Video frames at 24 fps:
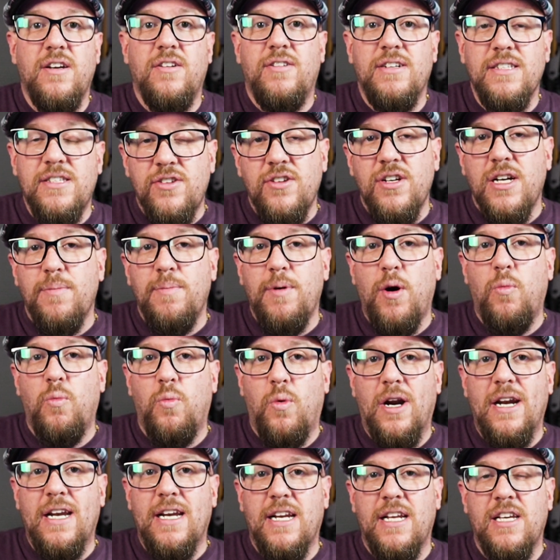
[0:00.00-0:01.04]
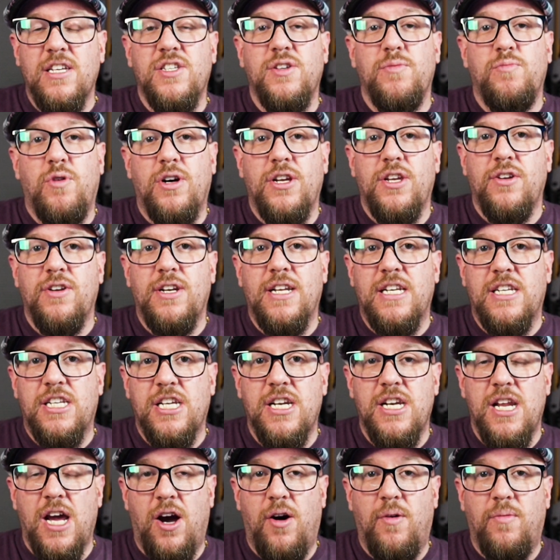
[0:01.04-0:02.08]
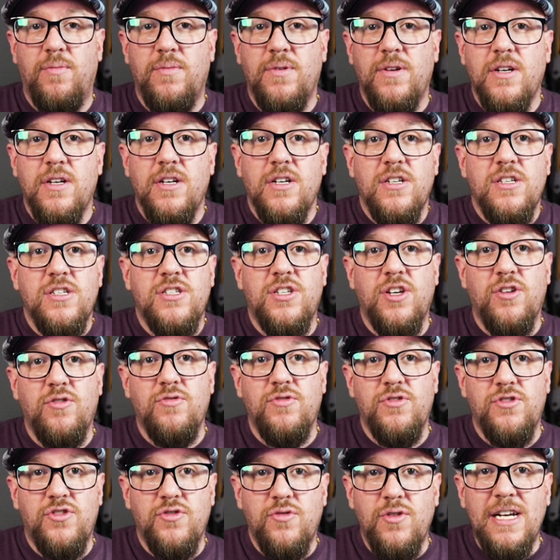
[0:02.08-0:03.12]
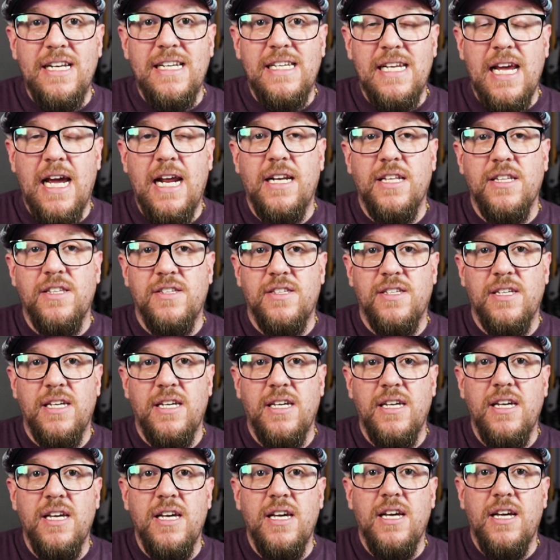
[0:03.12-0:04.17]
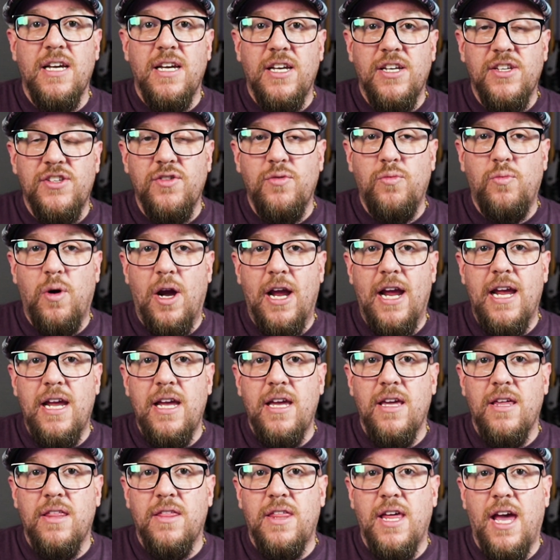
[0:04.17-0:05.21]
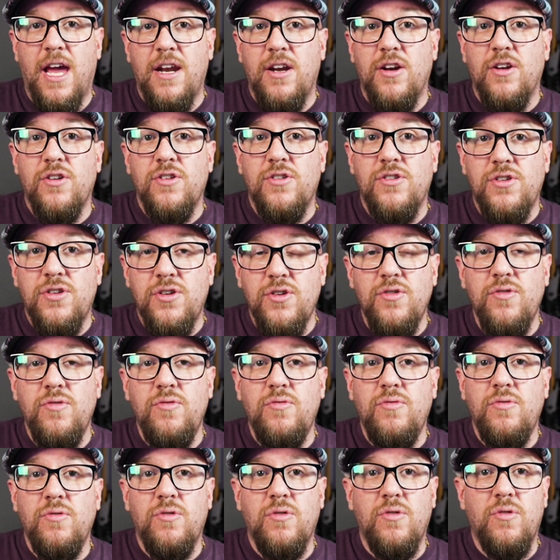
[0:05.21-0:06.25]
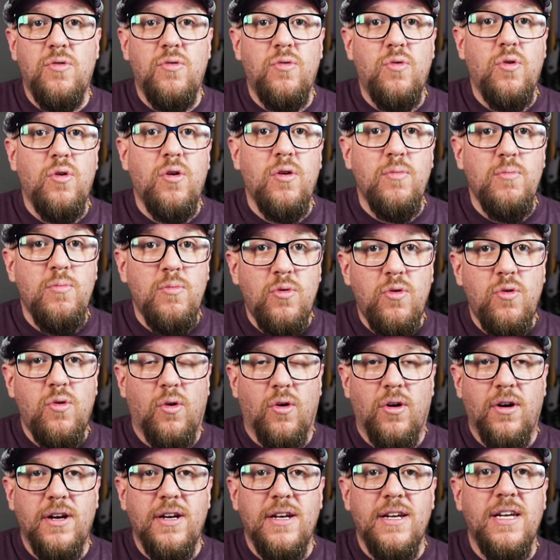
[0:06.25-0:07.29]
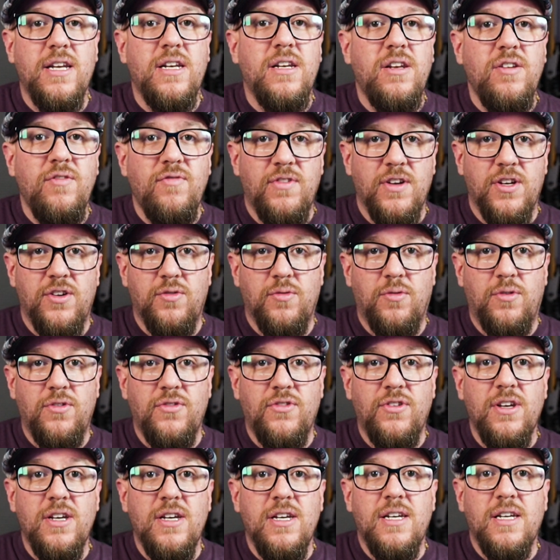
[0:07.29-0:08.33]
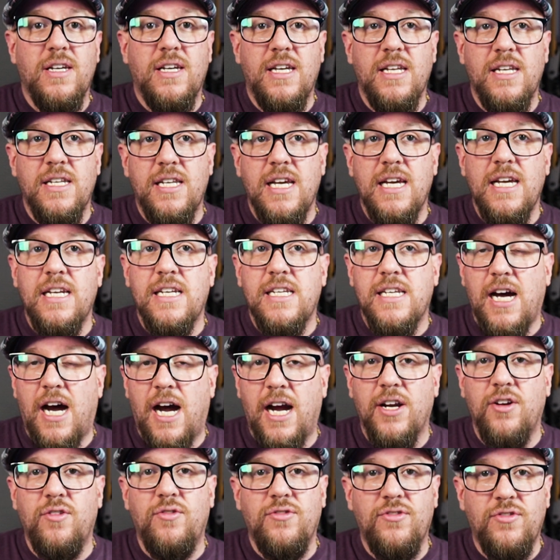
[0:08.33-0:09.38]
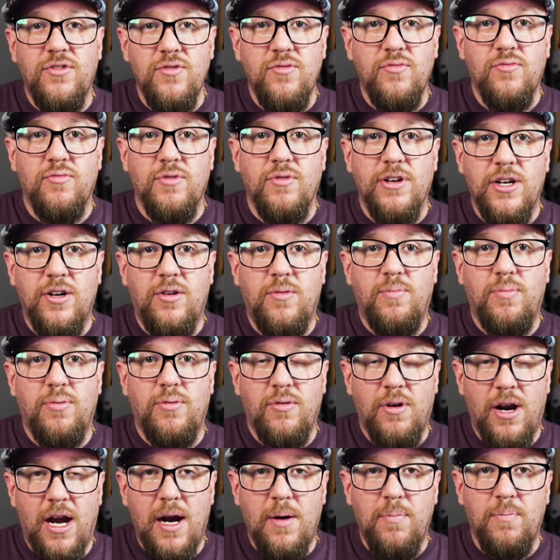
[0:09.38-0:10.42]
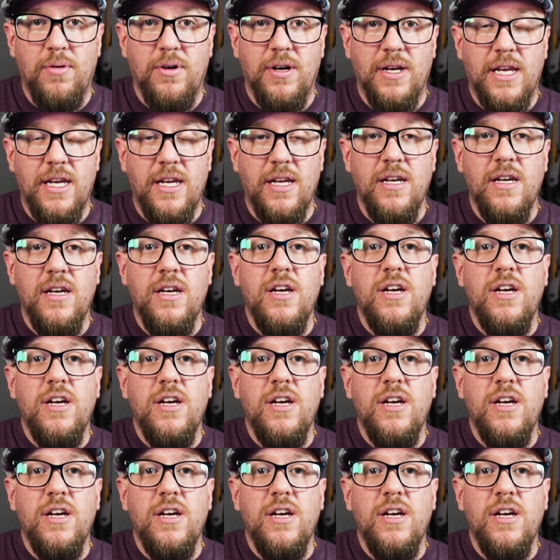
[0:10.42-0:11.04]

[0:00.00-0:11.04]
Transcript: Let's talk about what it is and what you need to know. So joint tenancy is a way that two or more individuals can take title to real property.